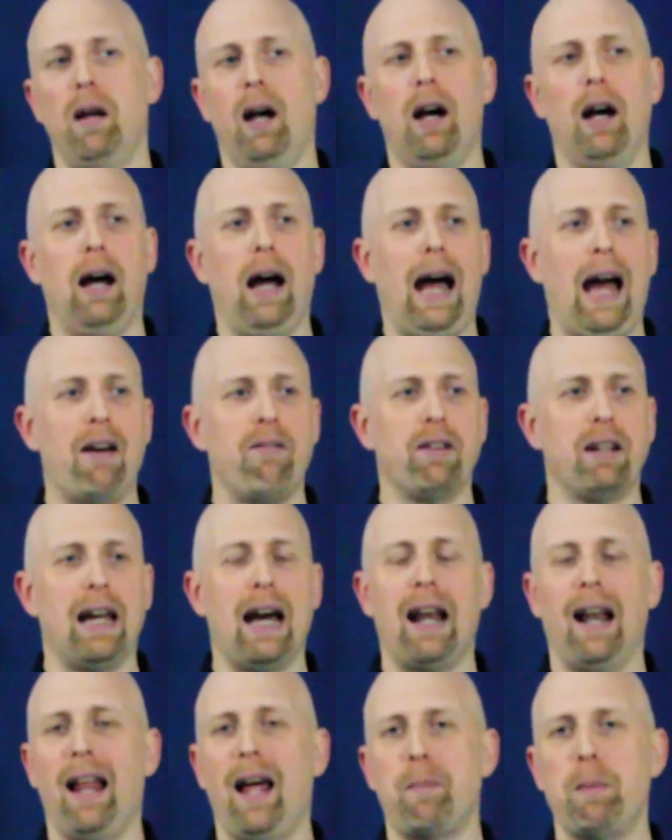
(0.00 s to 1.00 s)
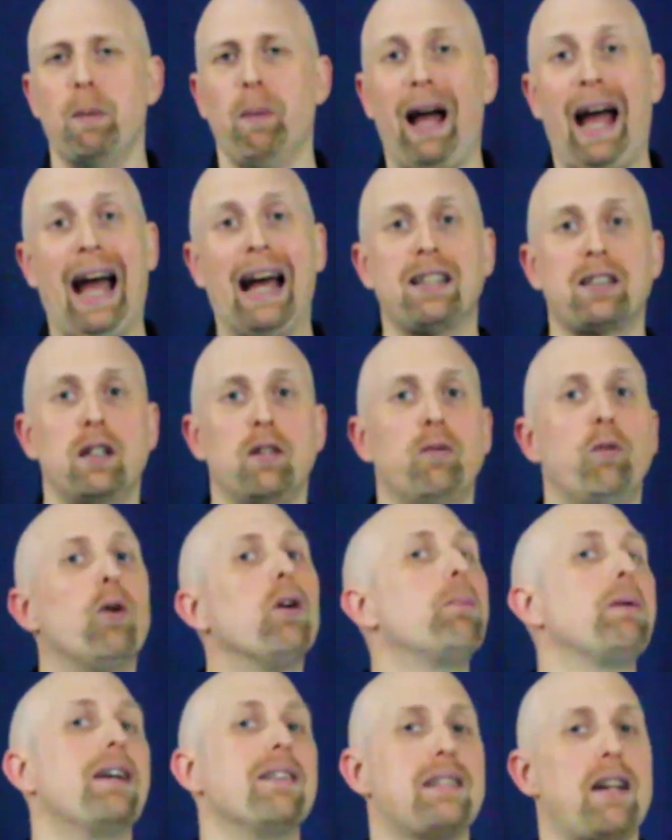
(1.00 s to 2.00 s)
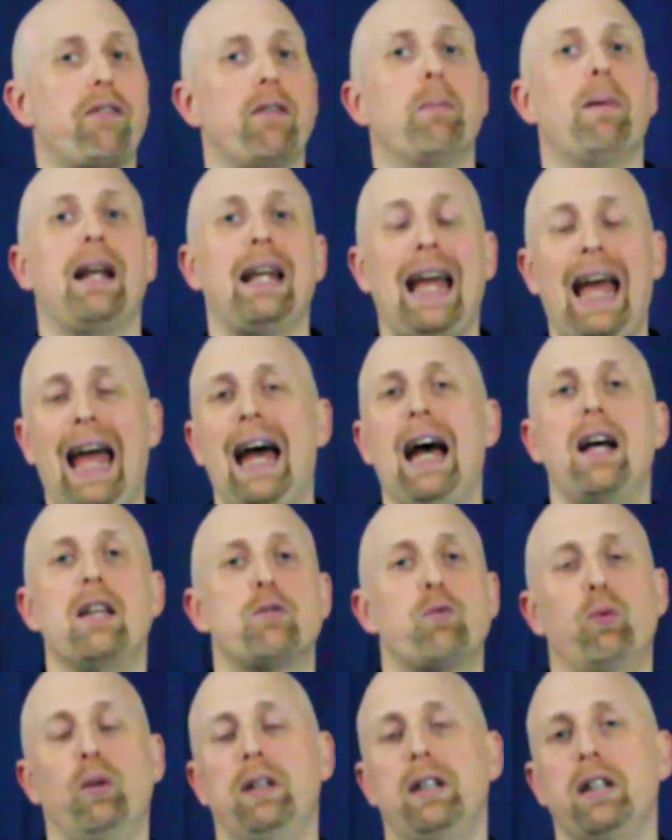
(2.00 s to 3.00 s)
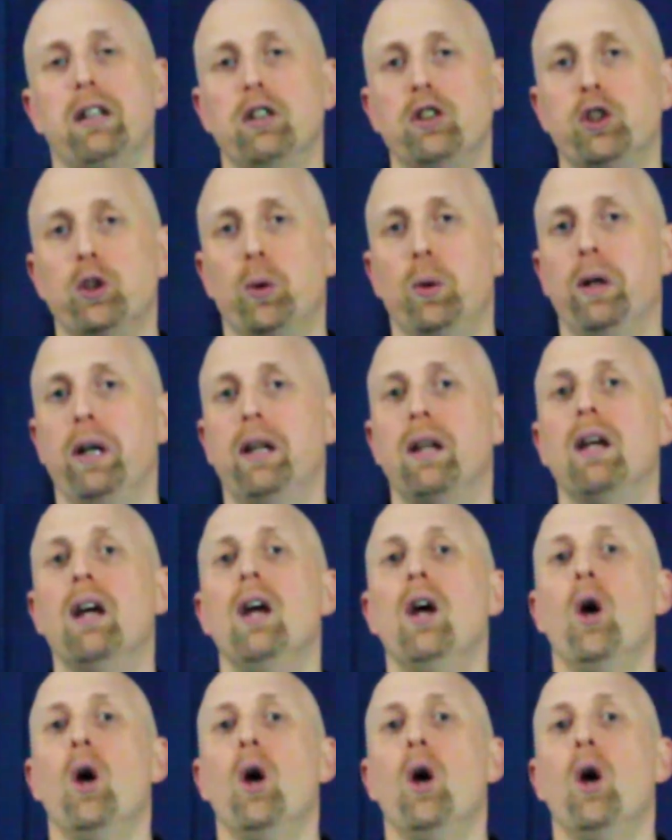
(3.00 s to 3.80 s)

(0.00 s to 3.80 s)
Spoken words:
I haven't gotten a lot of people asking for it because everybody has really enjoyed